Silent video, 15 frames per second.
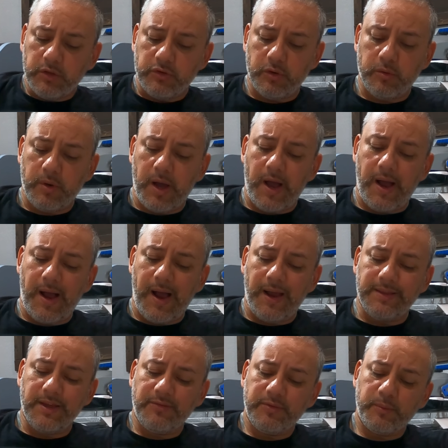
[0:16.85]
So
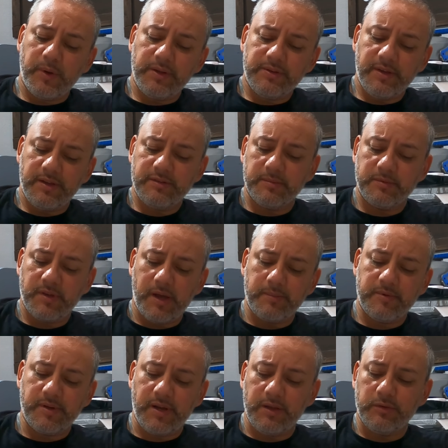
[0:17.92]
I definitely want to take some
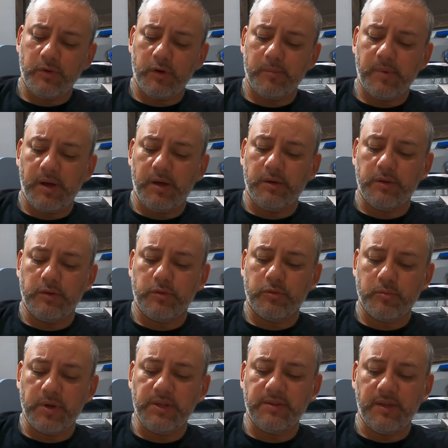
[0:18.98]
time today to talk about
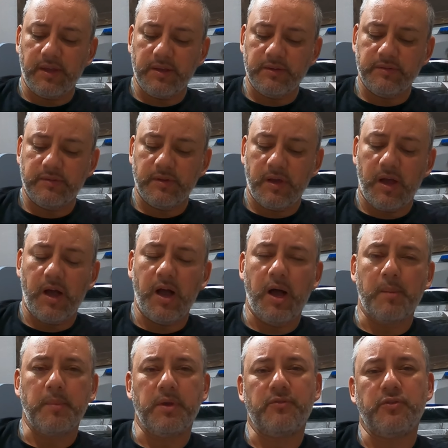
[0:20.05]
three things.
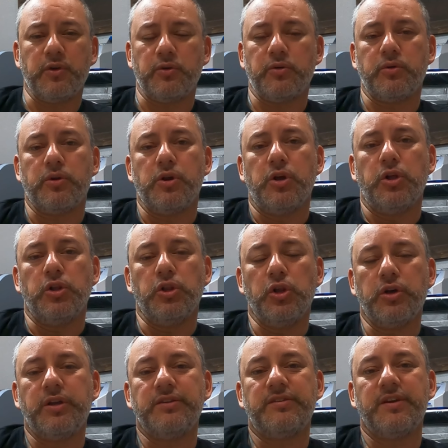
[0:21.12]
If you're
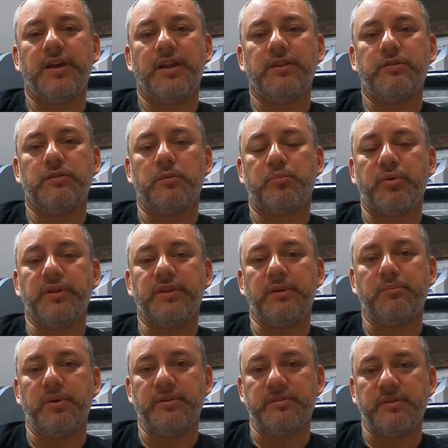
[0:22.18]
looking to get into the
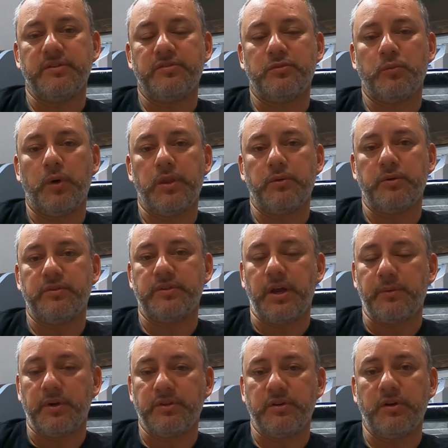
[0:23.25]
printing business, whether it's
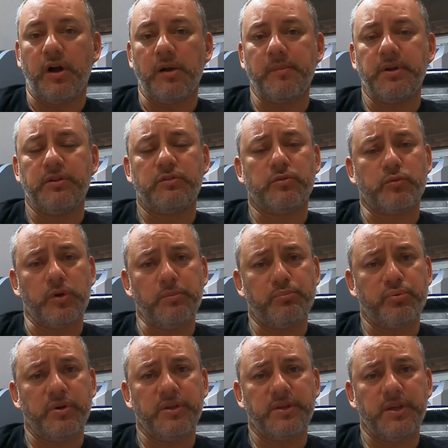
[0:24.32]
direct to garment,
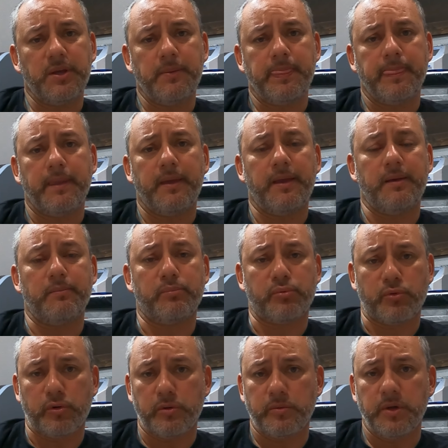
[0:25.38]
screen printing,
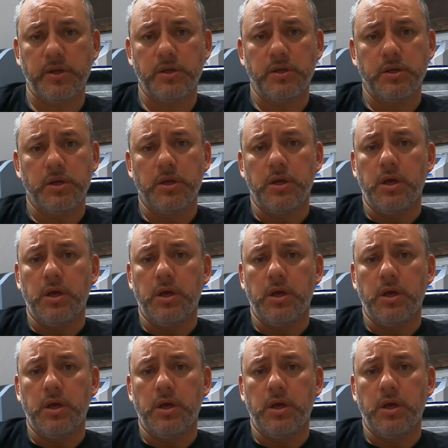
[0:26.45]
embroidery,